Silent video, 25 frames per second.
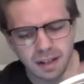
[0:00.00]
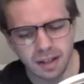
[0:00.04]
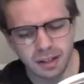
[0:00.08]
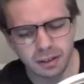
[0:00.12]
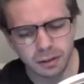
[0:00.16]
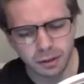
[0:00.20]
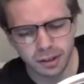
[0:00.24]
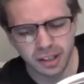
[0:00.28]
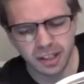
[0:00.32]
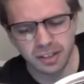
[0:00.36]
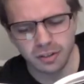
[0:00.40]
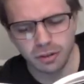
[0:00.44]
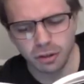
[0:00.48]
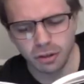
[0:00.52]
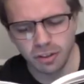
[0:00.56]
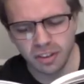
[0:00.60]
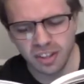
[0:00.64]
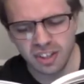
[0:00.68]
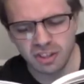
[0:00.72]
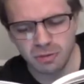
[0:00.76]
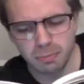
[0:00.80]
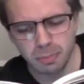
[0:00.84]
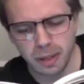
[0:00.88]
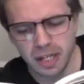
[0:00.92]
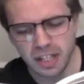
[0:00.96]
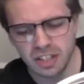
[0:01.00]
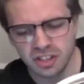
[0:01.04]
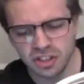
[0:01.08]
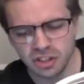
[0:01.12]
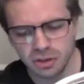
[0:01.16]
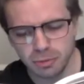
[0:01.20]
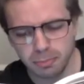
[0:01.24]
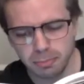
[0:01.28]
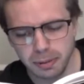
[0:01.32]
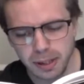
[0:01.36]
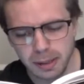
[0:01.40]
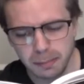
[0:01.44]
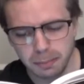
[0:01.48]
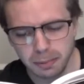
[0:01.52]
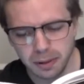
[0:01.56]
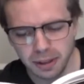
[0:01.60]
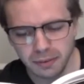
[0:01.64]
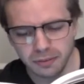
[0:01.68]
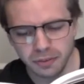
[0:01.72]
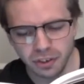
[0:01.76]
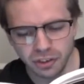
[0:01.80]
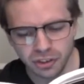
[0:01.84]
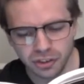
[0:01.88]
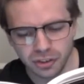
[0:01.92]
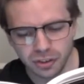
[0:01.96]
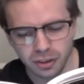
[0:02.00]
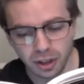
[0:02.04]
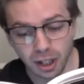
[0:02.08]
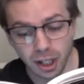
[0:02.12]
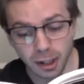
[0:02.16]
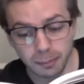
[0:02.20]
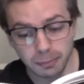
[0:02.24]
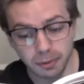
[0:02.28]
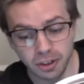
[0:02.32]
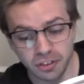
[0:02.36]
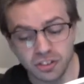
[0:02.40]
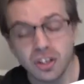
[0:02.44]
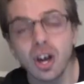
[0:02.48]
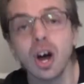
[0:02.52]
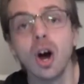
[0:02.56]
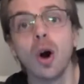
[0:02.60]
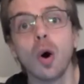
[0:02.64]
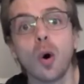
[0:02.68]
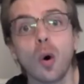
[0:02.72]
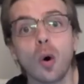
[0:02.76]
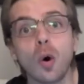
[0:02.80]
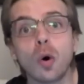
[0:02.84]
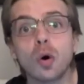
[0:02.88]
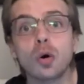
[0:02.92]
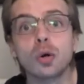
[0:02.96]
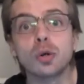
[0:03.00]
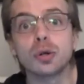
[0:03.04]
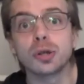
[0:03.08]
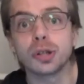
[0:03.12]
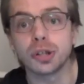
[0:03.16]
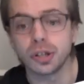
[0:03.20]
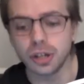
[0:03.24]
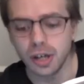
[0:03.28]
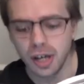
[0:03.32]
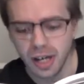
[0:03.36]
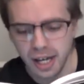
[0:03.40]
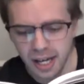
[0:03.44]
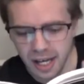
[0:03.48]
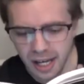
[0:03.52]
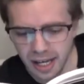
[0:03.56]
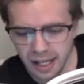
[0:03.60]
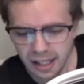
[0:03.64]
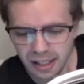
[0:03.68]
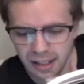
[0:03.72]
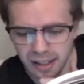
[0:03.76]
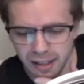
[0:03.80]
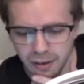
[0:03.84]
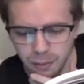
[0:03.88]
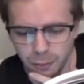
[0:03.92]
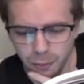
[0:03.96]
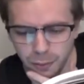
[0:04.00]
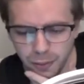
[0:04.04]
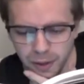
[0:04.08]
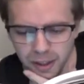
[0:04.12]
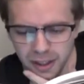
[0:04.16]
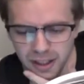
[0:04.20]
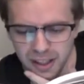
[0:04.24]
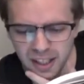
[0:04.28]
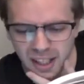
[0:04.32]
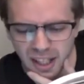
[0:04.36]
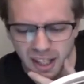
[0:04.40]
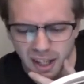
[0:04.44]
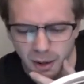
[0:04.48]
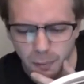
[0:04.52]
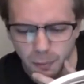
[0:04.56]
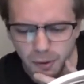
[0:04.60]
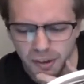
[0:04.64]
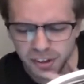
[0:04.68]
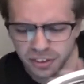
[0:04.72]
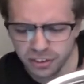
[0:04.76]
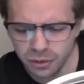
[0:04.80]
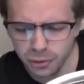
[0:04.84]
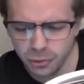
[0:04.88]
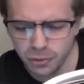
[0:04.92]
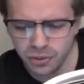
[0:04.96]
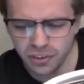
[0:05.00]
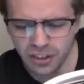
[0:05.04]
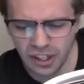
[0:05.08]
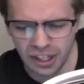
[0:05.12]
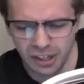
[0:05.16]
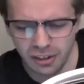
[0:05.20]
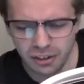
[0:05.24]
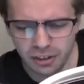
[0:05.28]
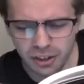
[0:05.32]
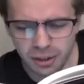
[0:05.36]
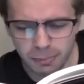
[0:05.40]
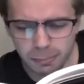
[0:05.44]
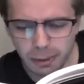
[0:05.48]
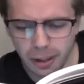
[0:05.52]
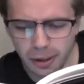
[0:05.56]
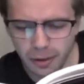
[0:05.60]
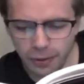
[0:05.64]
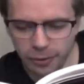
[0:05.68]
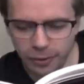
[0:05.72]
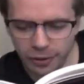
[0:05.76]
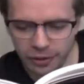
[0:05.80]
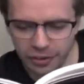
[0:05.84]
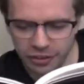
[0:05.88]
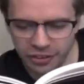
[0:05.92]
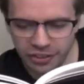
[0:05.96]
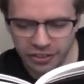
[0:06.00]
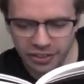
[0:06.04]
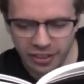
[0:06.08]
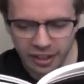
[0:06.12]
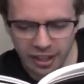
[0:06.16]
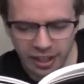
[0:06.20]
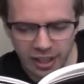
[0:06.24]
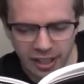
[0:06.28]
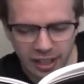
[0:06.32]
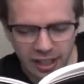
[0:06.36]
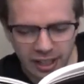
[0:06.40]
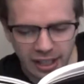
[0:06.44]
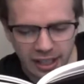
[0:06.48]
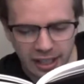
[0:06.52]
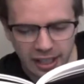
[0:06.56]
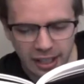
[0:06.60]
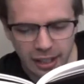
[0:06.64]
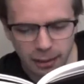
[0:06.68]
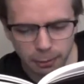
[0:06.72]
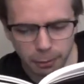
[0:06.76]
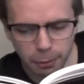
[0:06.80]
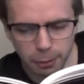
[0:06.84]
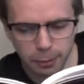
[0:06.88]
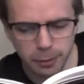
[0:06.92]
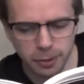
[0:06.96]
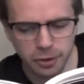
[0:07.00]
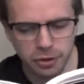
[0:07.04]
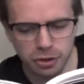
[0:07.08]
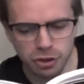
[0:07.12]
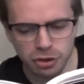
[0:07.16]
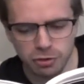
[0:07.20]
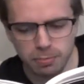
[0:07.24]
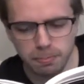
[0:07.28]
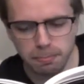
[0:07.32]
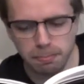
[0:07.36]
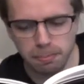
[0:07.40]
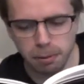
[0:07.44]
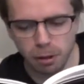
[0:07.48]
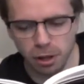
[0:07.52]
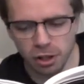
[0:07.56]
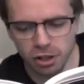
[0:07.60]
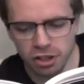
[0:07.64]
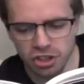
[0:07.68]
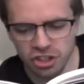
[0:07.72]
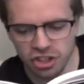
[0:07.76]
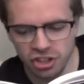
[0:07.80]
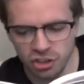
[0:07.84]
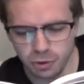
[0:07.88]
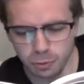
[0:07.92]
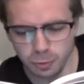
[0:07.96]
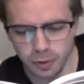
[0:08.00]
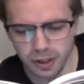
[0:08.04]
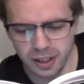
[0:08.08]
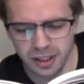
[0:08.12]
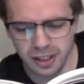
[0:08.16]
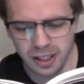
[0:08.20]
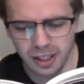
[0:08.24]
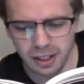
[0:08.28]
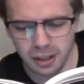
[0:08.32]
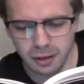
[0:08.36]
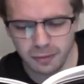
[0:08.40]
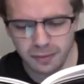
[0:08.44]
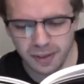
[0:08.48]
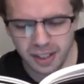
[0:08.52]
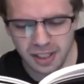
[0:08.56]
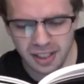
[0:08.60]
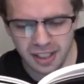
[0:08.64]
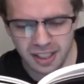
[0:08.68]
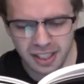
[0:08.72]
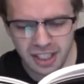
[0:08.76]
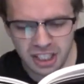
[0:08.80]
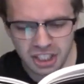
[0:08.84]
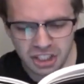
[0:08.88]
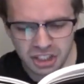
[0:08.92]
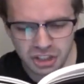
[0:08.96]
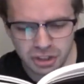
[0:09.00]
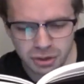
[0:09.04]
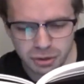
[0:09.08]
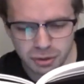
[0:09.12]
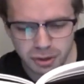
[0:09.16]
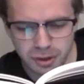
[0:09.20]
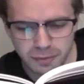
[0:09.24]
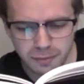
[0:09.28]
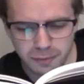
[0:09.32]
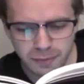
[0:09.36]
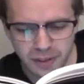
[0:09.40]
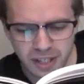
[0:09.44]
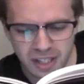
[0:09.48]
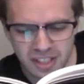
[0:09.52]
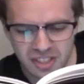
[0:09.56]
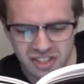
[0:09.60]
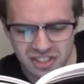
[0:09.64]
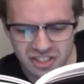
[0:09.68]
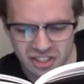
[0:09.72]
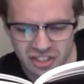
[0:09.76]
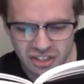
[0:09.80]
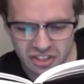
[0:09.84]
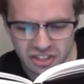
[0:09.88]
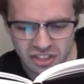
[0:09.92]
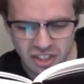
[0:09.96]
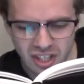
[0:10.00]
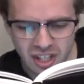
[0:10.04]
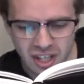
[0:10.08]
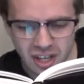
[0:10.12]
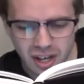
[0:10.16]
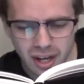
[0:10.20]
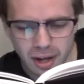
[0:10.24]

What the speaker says: I look into these pages people have described as horror, and I think, what is so scary about this? Hellboy would just punch his way out of any issue he faces.